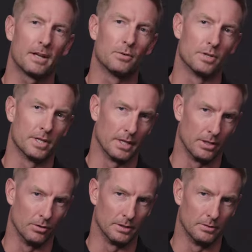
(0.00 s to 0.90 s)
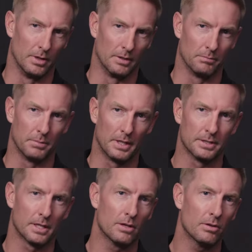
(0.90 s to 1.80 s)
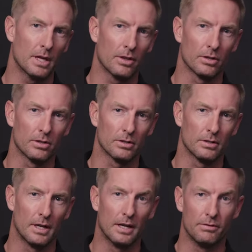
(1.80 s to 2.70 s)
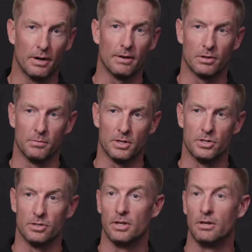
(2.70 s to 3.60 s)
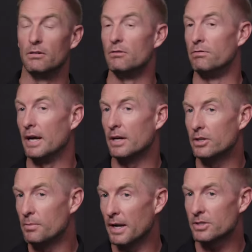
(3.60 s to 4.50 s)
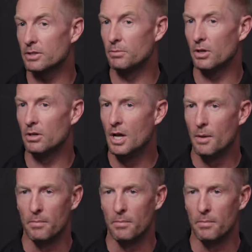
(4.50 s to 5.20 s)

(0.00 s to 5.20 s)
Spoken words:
don't want to say the only one, because I know the other A5 commissioners value basketball,